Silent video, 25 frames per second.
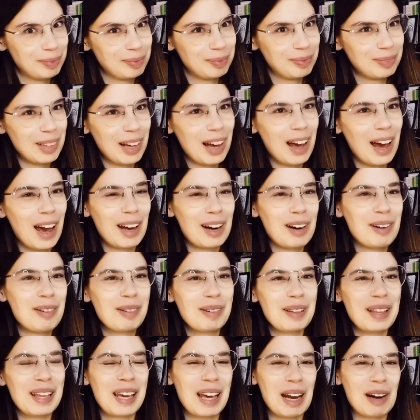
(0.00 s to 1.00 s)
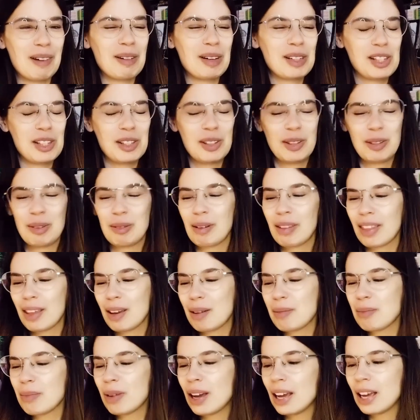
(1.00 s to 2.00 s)
I don't really care what you do with
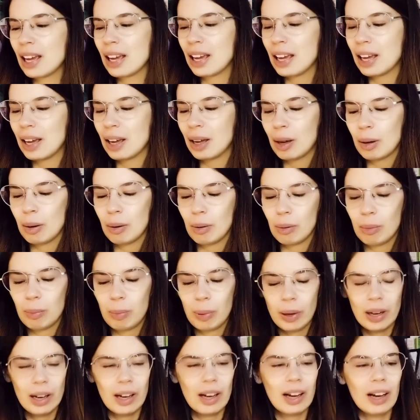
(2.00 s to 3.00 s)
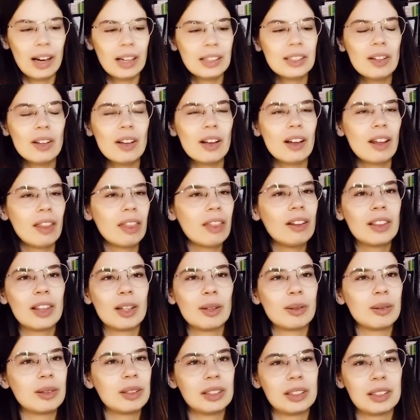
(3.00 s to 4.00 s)
them. But I thought
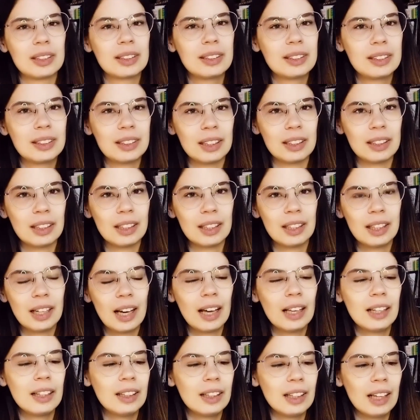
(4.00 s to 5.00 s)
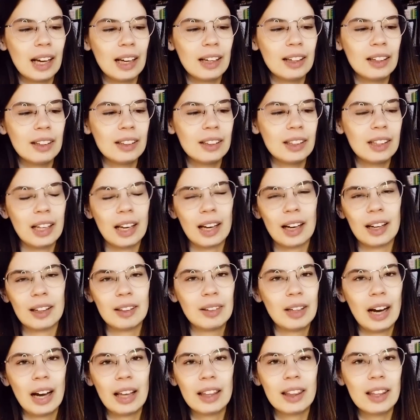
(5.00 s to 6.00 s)
that was just silly. And
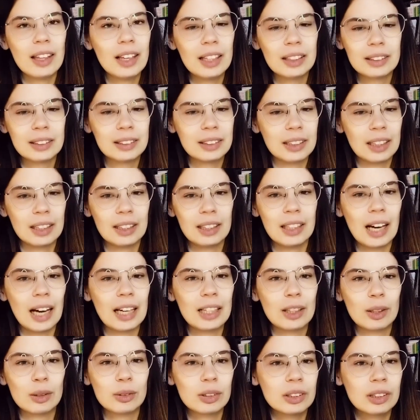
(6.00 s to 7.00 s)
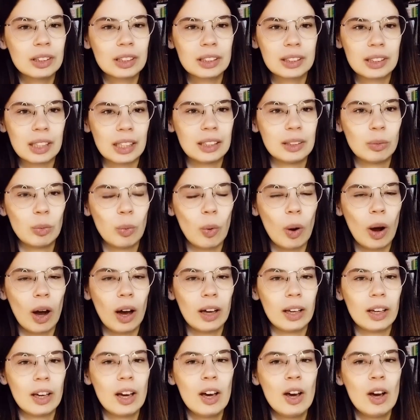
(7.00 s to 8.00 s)
I think it's silly. I don't understand
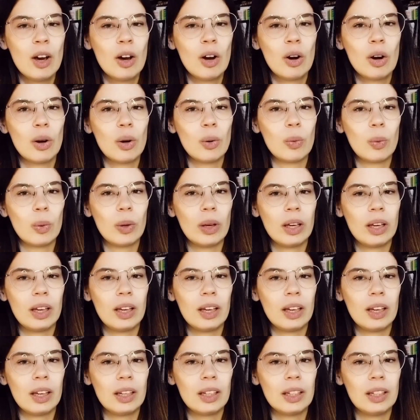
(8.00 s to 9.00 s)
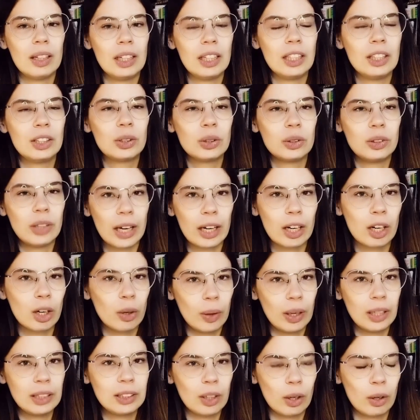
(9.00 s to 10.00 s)
why we need to
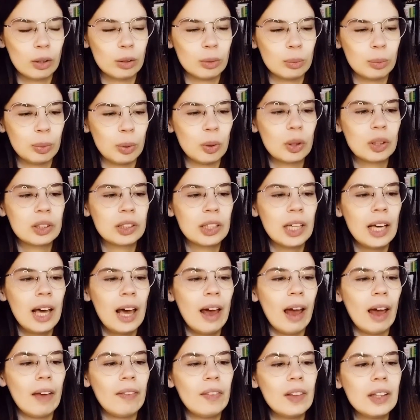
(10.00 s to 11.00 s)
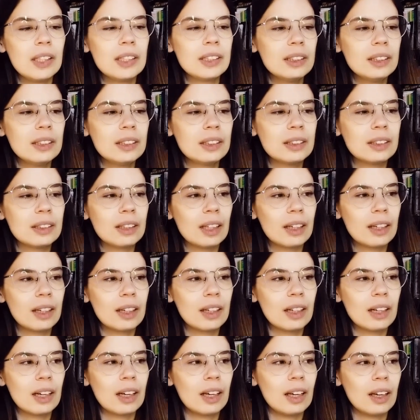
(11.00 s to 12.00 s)
decorate our own books. And this is
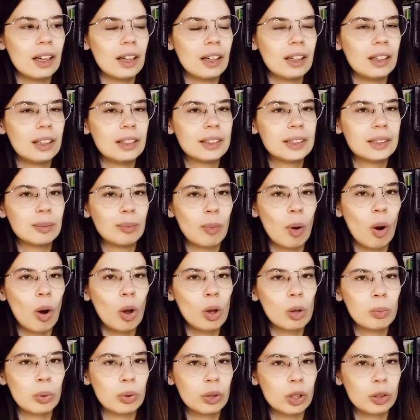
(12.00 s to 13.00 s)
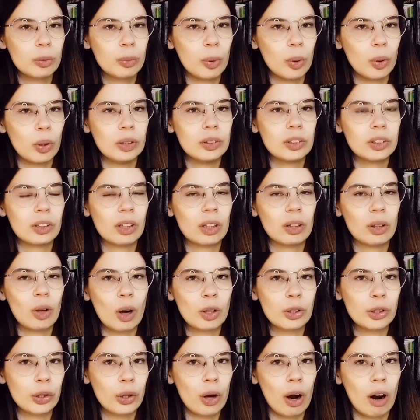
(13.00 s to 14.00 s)
a small bullet point in a
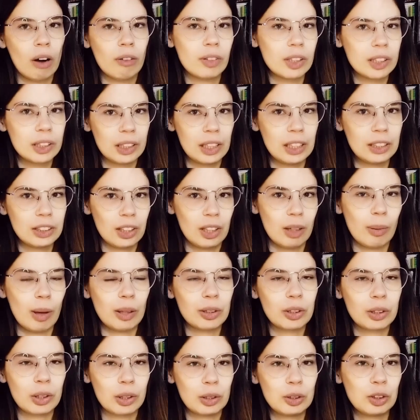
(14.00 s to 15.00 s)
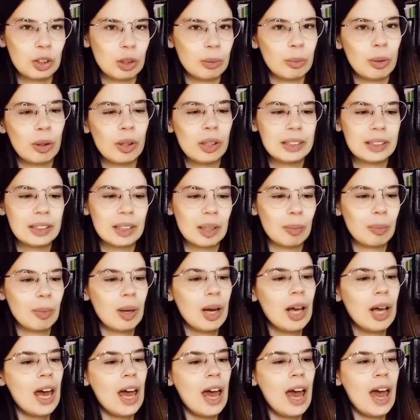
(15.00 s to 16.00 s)
larger conversation about consumerism
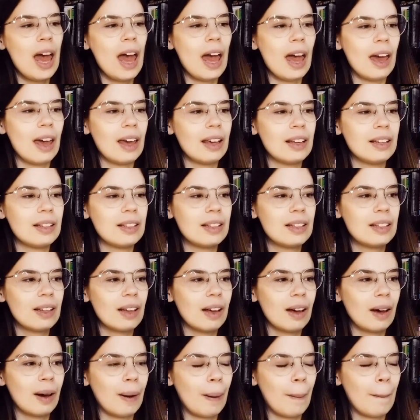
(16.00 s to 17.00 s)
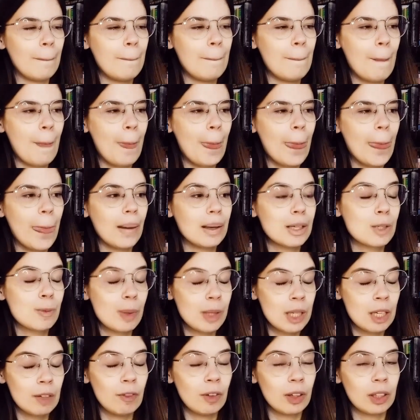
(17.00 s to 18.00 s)
and
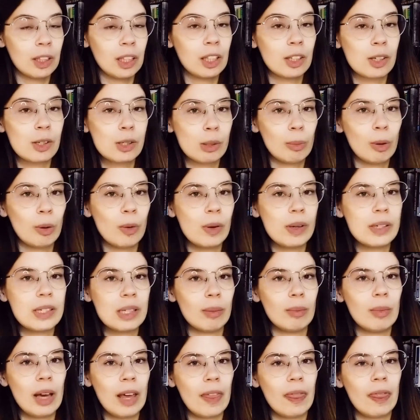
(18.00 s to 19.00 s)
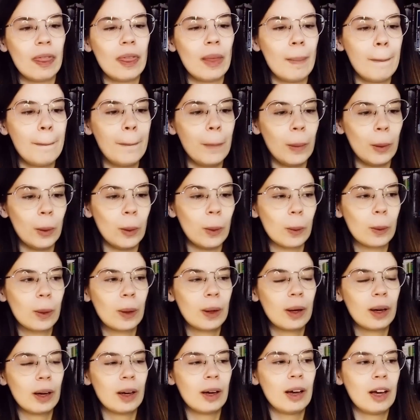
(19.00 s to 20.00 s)
specifically consumerism in the
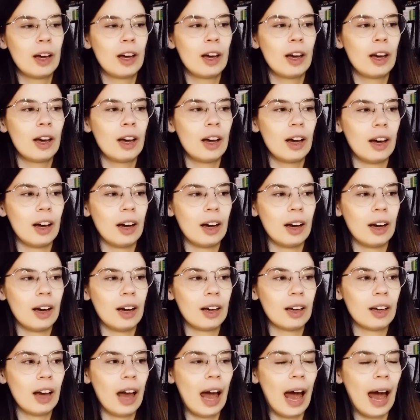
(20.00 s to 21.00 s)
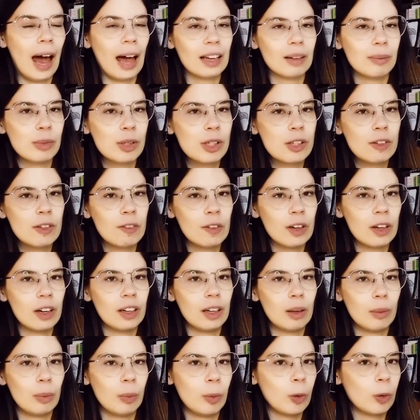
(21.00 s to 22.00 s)
book atmosphere,
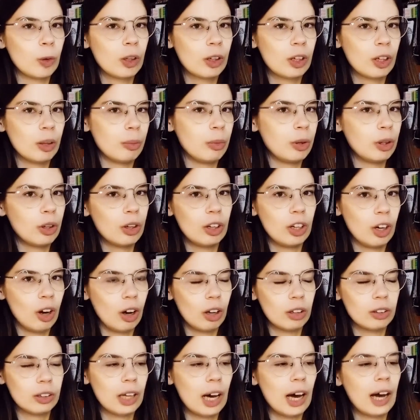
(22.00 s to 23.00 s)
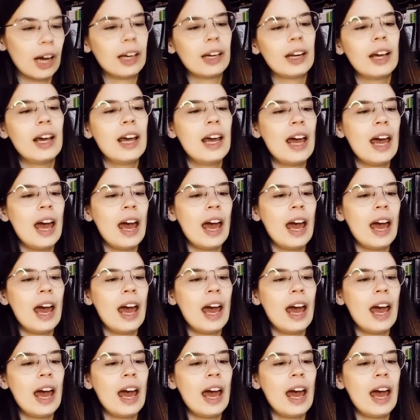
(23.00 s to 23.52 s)
in the book community online.